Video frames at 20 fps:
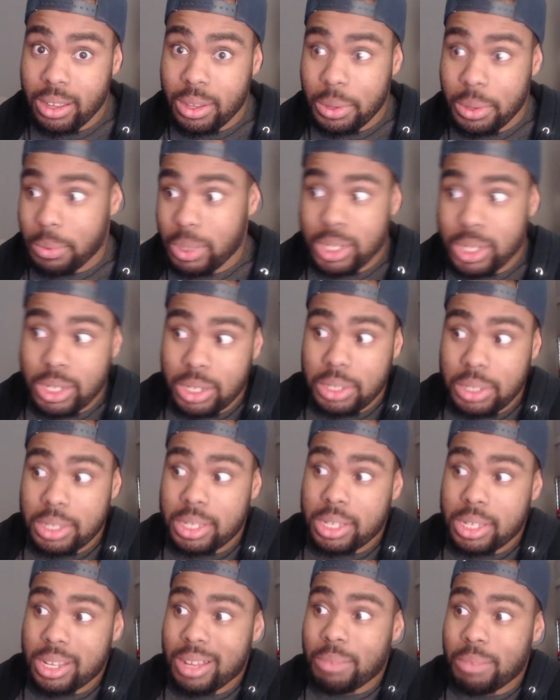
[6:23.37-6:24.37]
which is
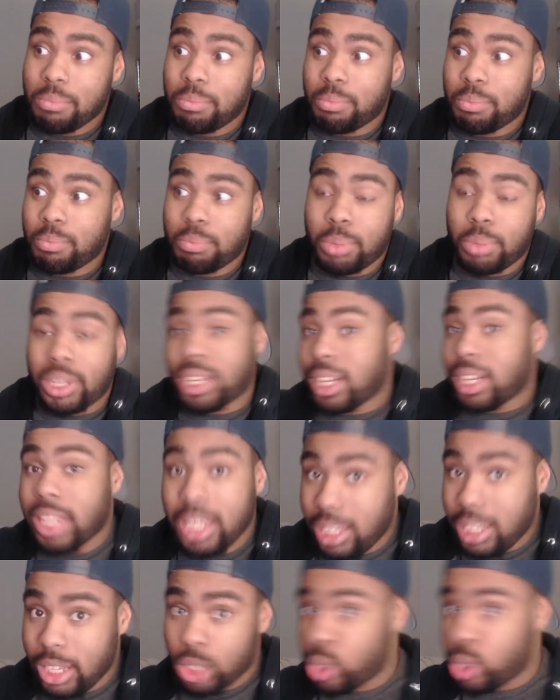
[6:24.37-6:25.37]

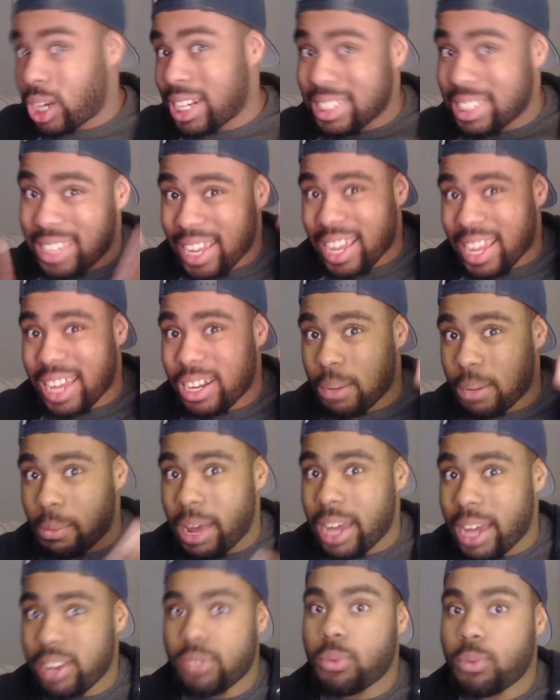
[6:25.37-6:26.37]
completely trying to suck out the
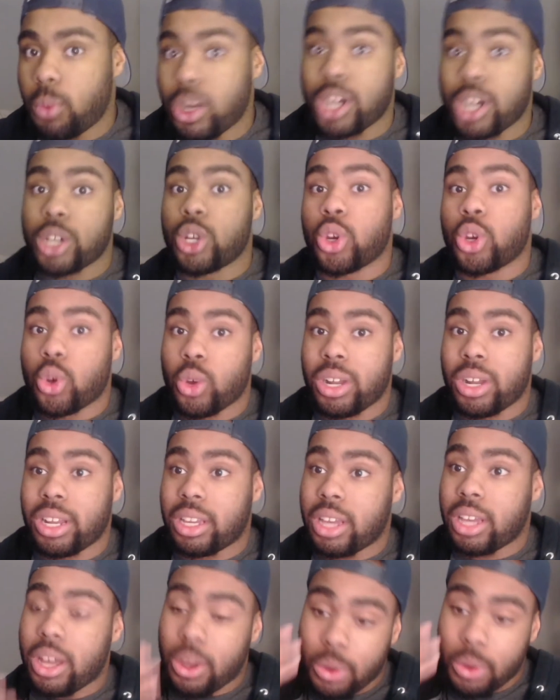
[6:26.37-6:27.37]
mind of where you're going to
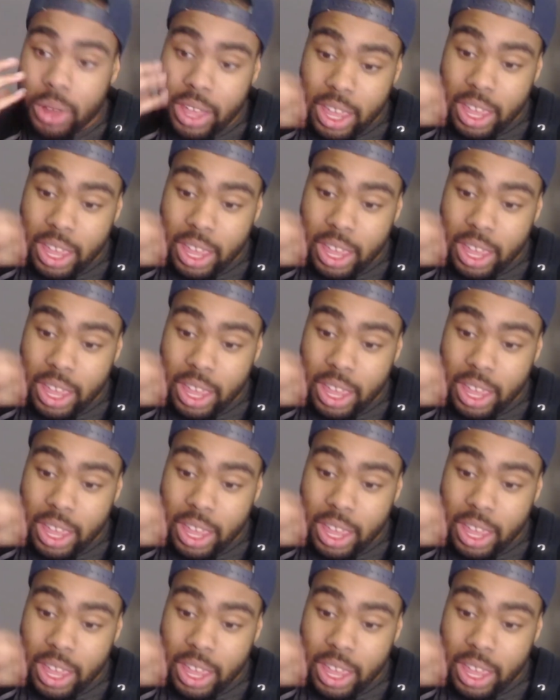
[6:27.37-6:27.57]
go.